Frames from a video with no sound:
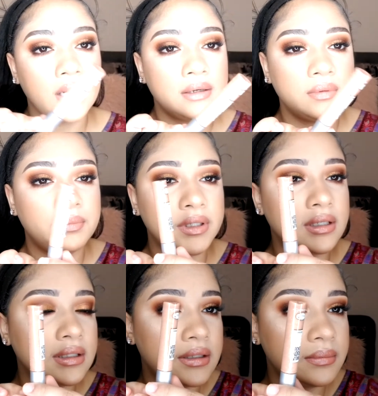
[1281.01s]
I'm going to put
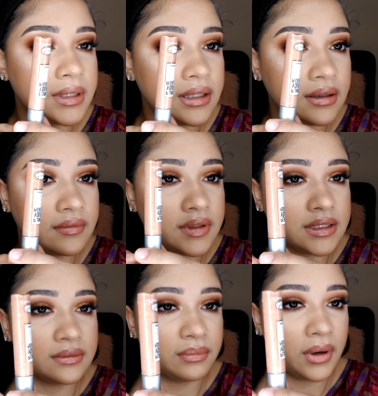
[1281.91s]
a little bit of
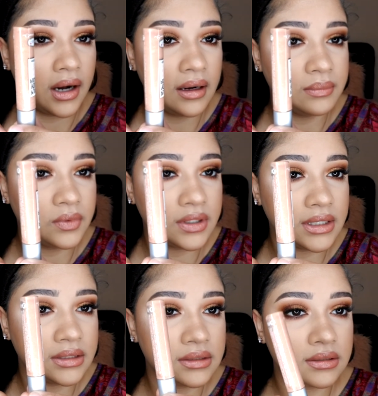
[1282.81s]
this Balm
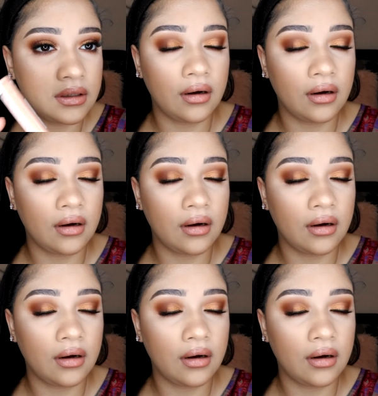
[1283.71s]
one